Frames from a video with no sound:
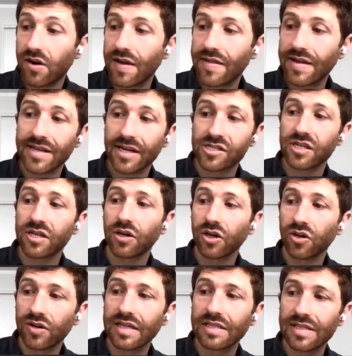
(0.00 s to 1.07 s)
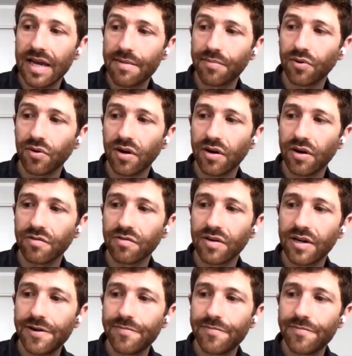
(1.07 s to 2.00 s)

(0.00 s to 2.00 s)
And it's actually a good example of